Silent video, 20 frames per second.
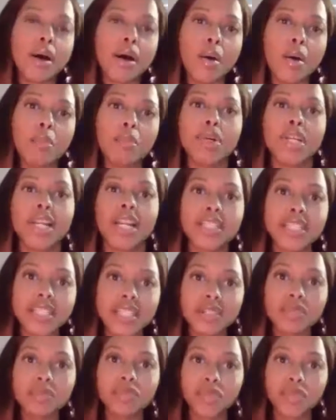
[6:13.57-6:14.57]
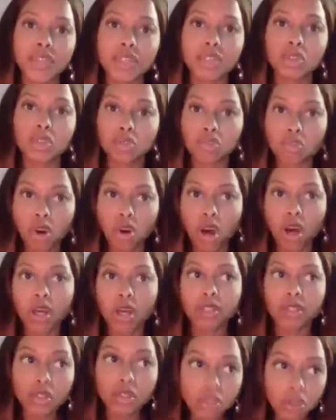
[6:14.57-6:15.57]
But I did feel
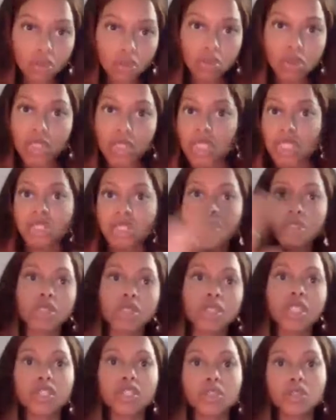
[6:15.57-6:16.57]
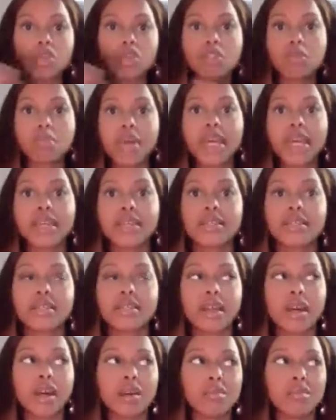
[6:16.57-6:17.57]
drawn to the digital
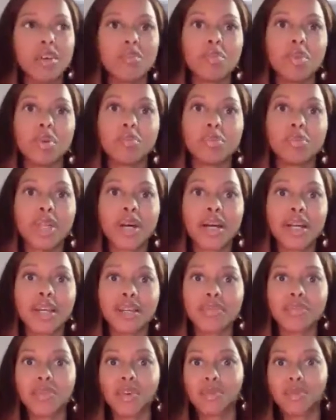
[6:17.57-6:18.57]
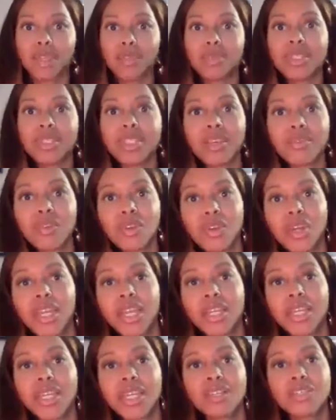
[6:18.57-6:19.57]
space. I've been blogging for maybe 7 or 8
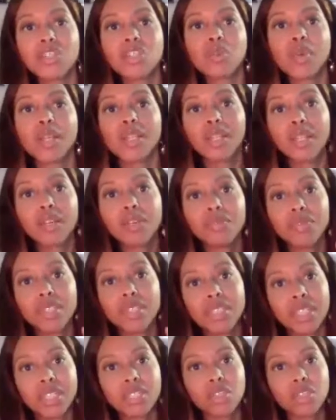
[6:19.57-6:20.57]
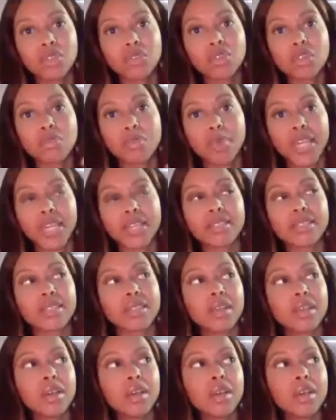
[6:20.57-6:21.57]
years, so I love the digital
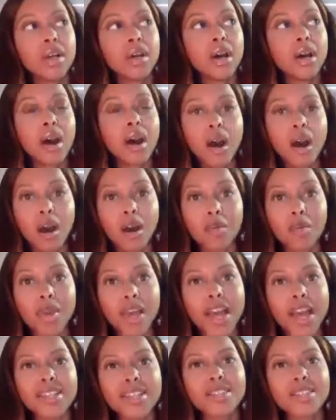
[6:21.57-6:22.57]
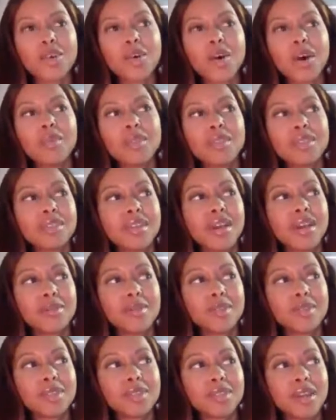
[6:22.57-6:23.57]
space. And so I
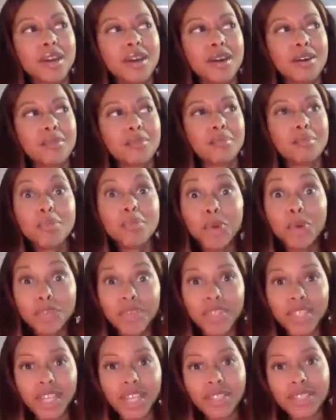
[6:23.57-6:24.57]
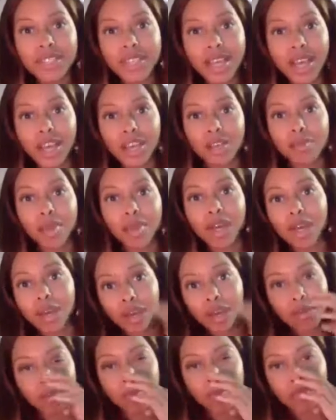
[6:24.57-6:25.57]
was moving at the time
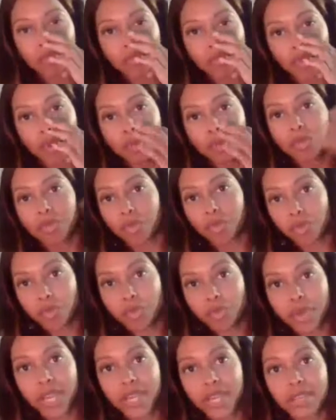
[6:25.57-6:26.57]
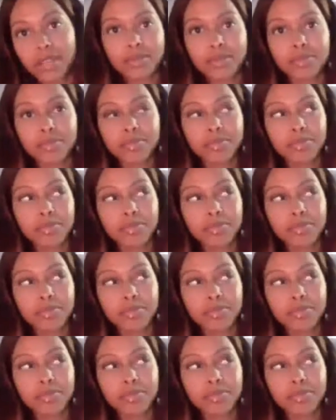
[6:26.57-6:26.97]
from my